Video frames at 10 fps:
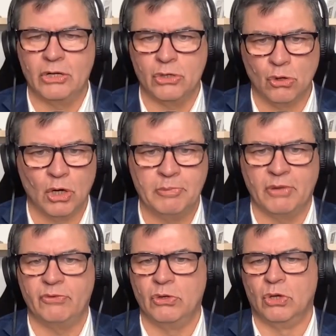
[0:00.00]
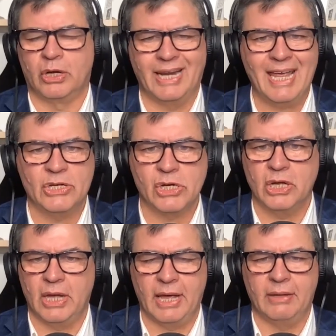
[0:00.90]
at Europe, if you look at
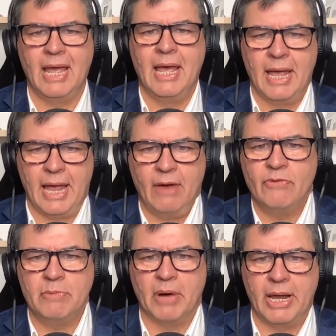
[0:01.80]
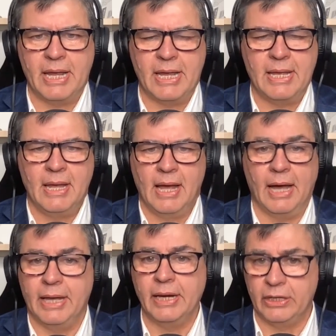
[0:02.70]
Asia, everybody
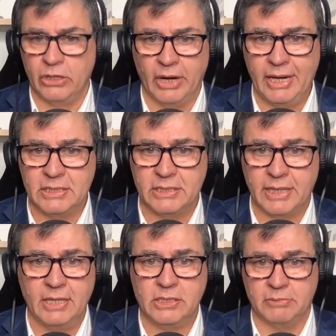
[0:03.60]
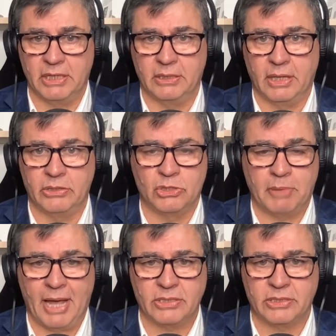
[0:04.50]
in the United States, I mean, they just
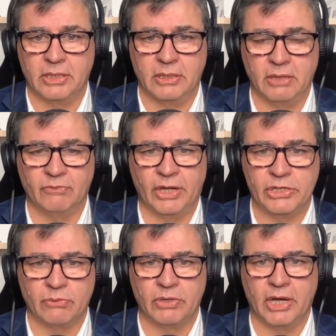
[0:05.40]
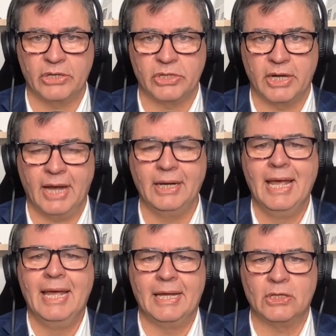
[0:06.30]
passed the Inflation Reduction Act.
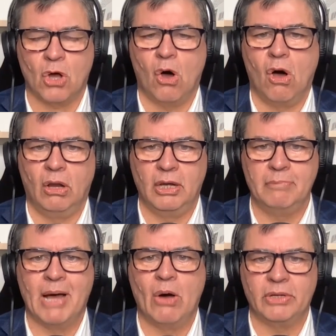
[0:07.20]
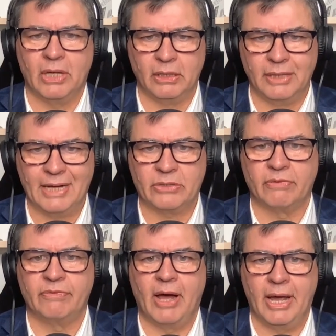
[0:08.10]
It's all about
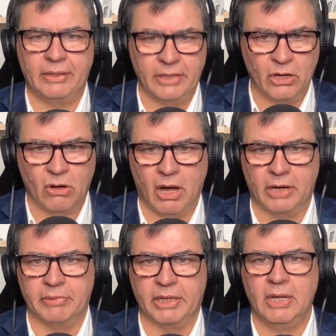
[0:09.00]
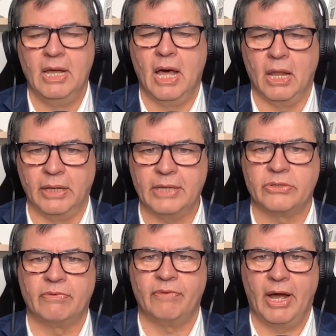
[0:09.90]
electrifying the economy,
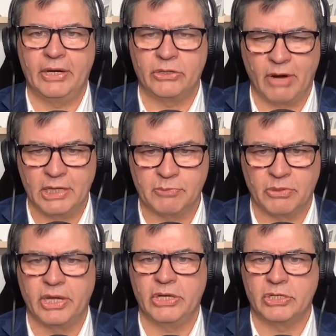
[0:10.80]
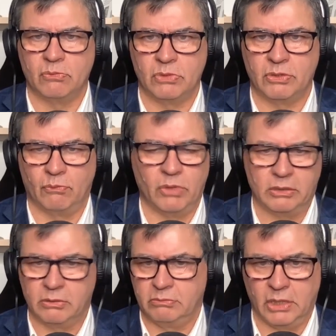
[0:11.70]
electrifying transportation
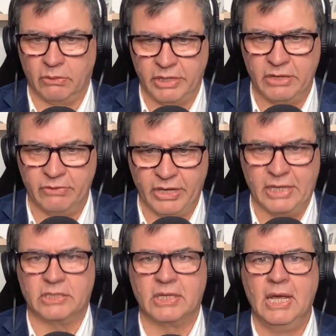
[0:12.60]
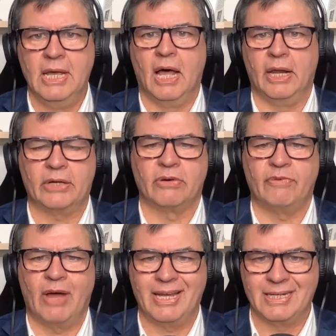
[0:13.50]
with you know, EVs,
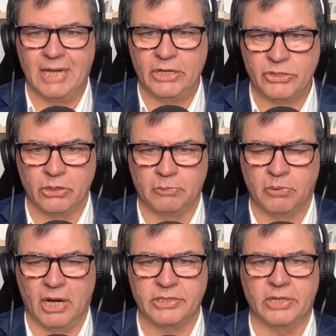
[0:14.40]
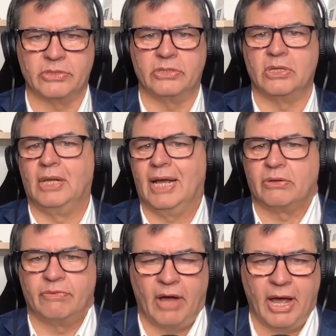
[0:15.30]
electrifying industrial processes,
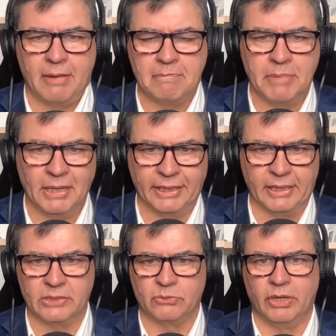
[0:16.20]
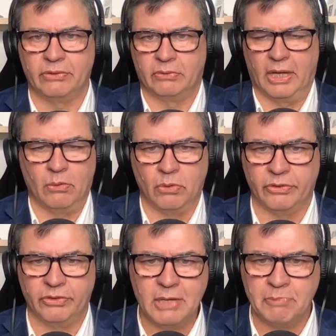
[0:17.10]
electrifying buildings
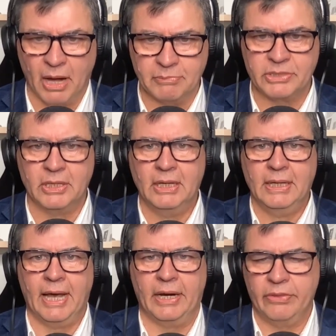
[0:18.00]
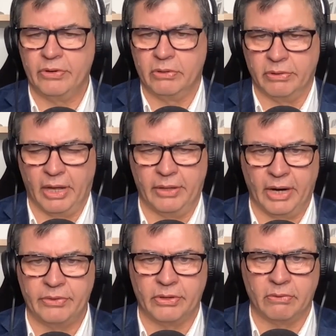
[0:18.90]
with heat pumps and other
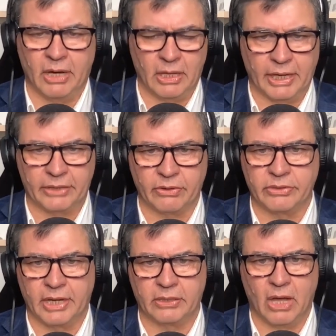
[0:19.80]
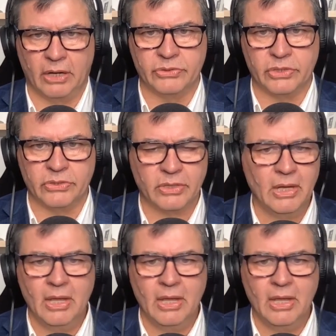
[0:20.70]
electric technologies.